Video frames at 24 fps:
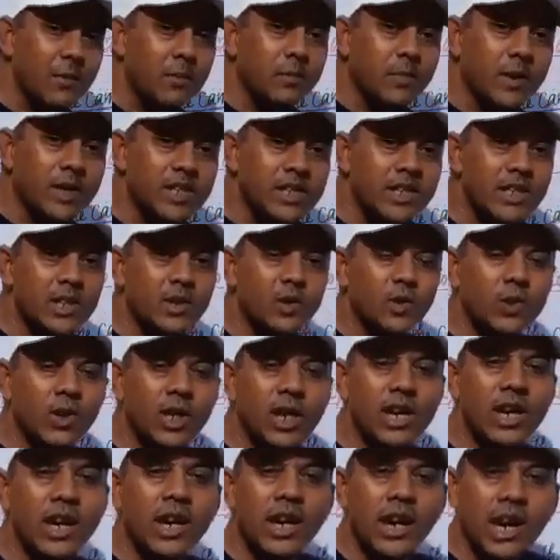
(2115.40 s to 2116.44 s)
a
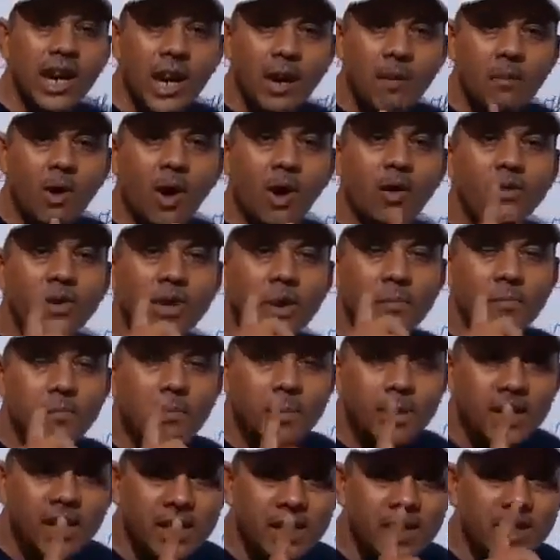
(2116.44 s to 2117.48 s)
particular name of a
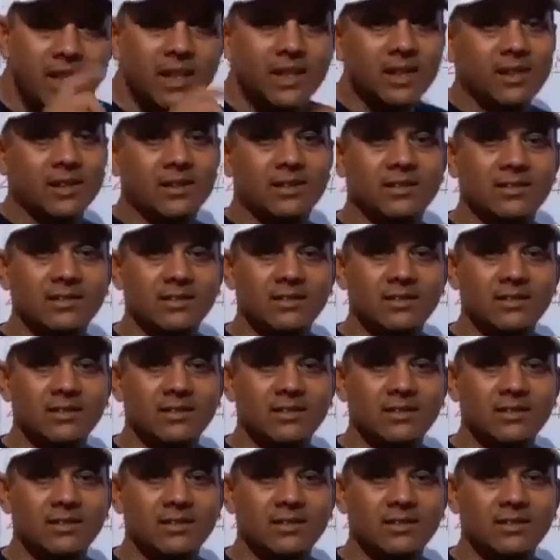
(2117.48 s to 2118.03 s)
peak.